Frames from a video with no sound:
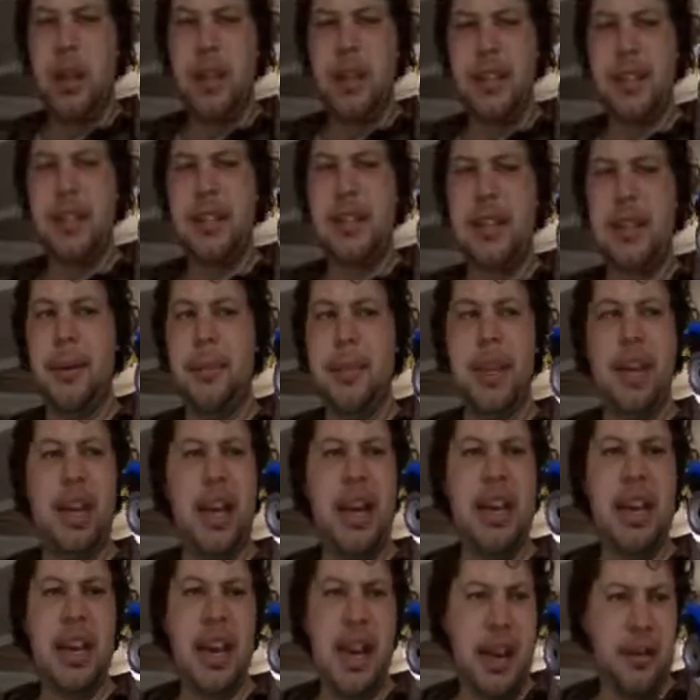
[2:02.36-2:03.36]
This is
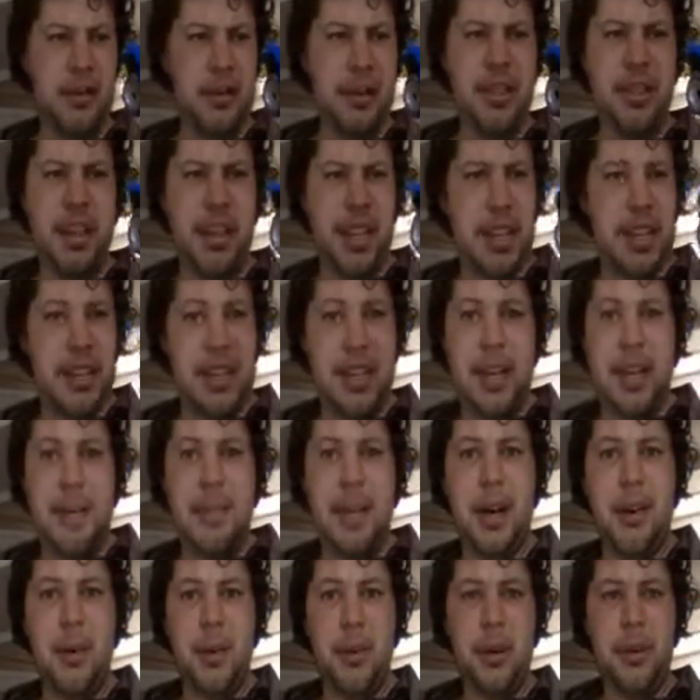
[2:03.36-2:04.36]
something I never thought I'd
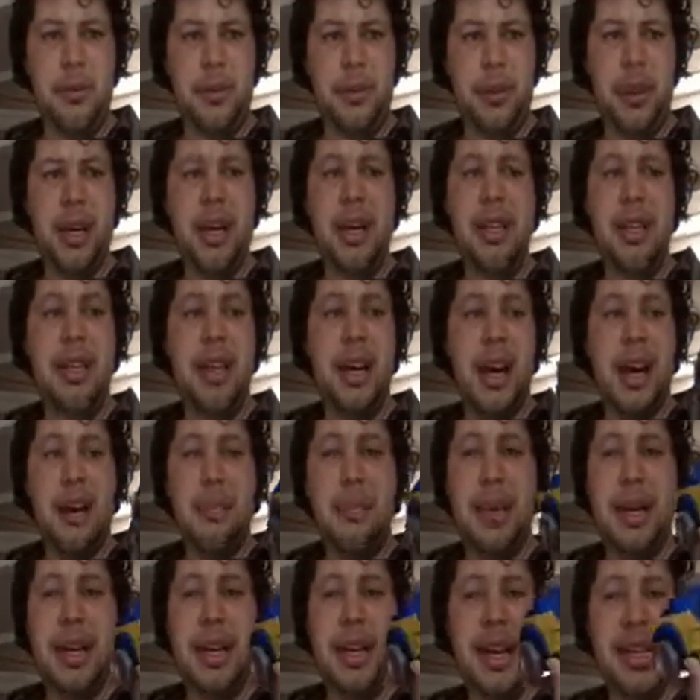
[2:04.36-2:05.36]
say about Wolverine,
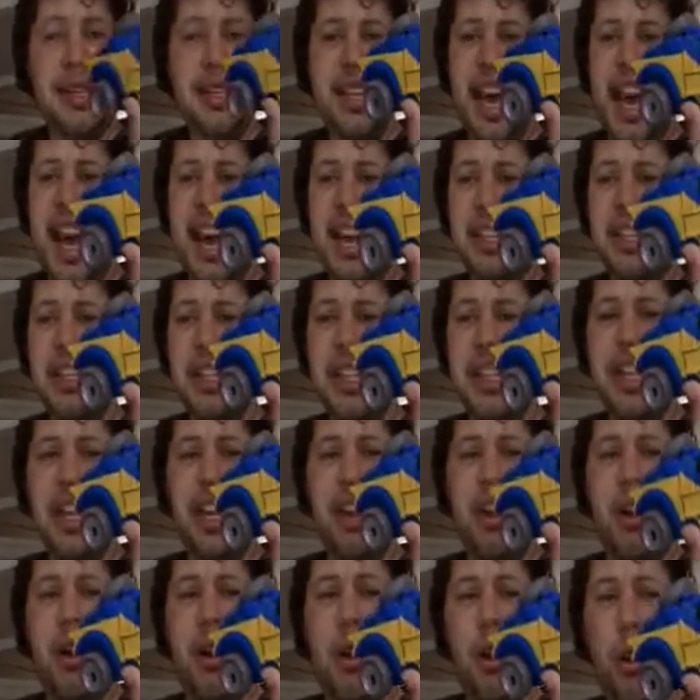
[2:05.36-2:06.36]
but he's
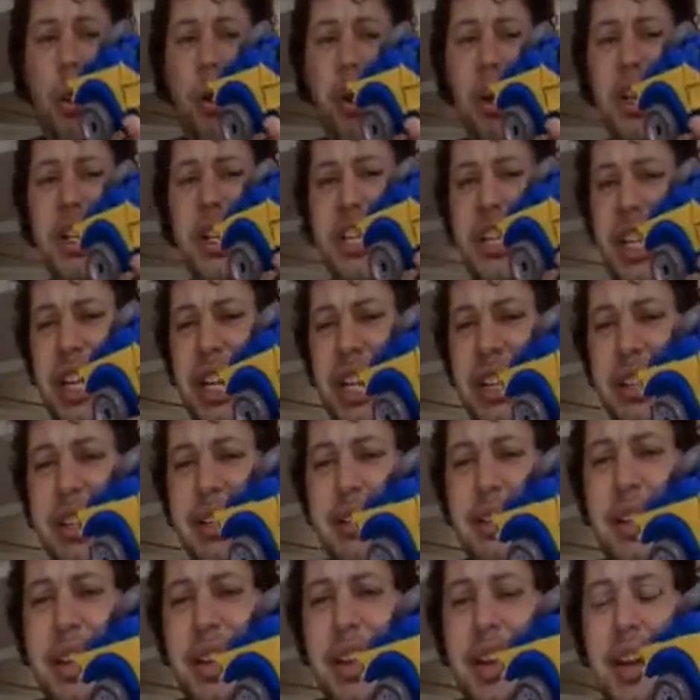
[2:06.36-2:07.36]
actually
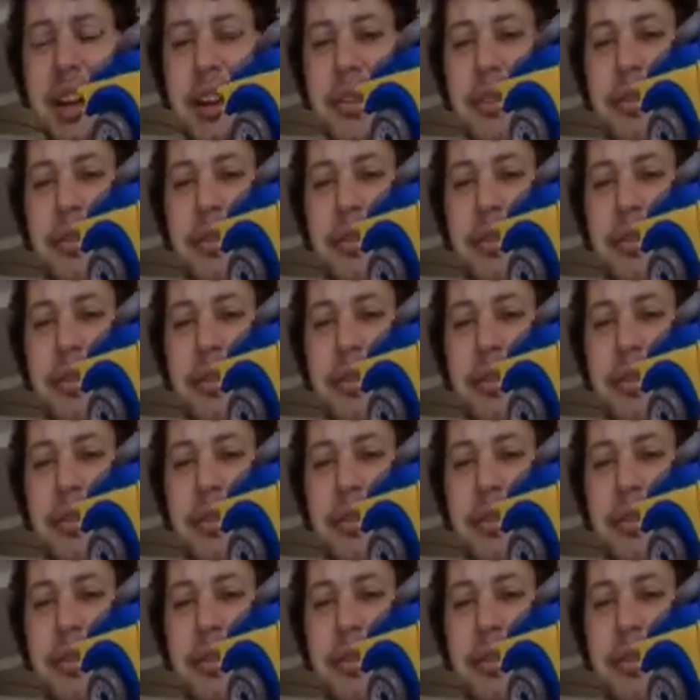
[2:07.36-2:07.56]
gorgeous.